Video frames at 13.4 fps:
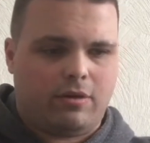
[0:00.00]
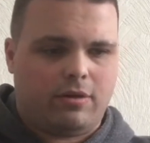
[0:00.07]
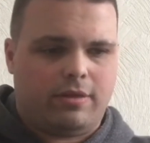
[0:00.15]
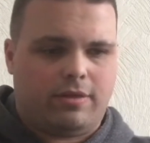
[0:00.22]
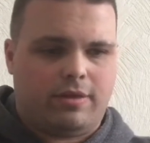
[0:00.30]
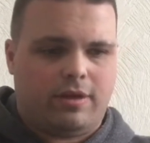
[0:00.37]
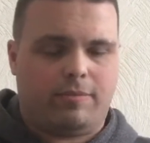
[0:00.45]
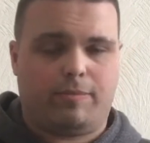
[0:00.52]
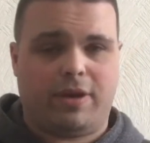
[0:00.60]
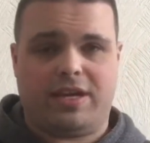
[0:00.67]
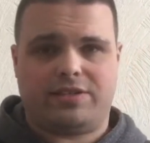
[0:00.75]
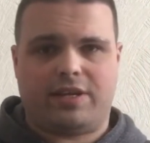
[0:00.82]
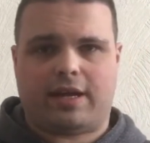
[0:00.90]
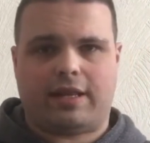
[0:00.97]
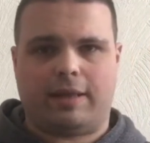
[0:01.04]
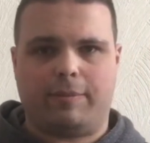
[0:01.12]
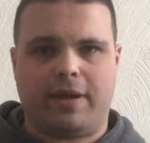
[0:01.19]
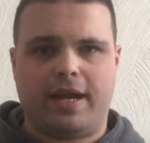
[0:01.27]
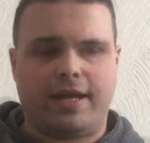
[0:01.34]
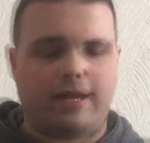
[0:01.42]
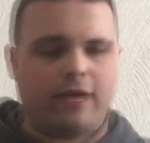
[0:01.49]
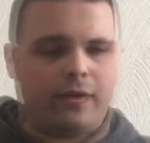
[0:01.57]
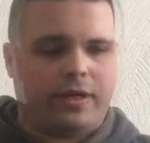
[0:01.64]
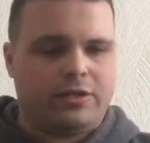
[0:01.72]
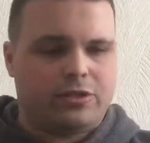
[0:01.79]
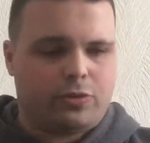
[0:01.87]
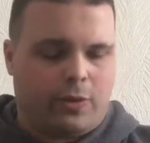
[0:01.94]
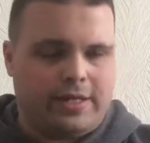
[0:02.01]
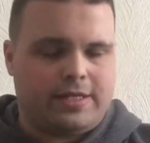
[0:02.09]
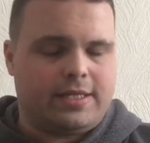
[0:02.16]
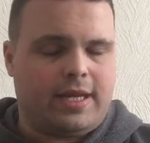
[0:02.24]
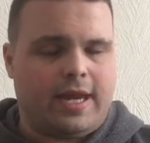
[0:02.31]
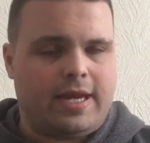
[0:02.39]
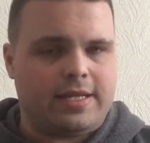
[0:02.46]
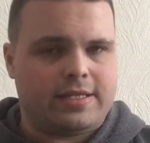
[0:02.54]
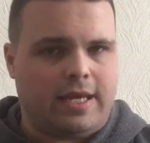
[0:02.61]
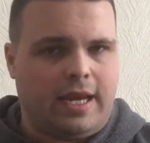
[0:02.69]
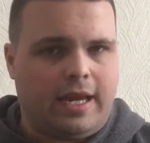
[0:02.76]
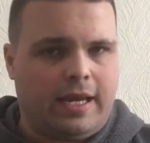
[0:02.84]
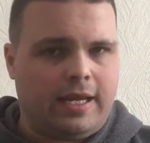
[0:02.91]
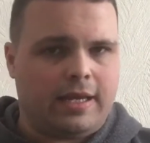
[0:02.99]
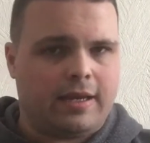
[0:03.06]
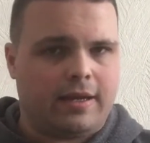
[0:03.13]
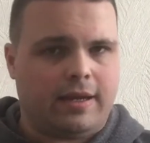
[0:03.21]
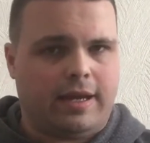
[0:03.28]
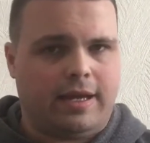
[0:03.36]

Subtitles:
that basically made Halloween 2018